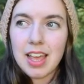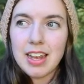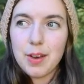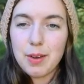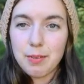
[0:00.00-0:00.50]

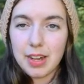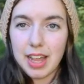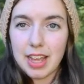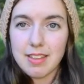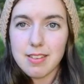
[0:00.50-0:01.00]
Now I
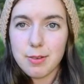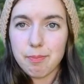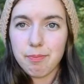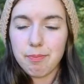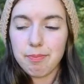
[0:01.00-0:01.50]
realized
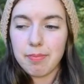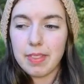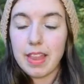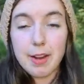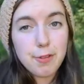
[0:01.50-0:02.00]

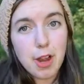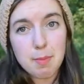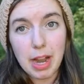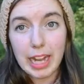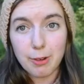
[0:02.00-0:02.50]
that I forgot
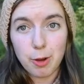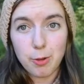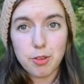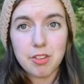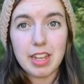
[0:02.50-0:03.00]
my show
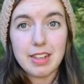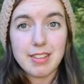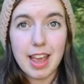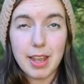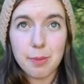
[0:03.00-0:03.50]
notes
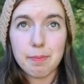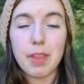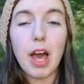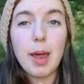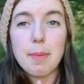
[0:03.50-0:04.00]
inside
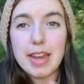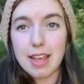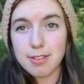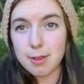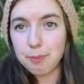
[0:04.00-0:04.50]
on my desk,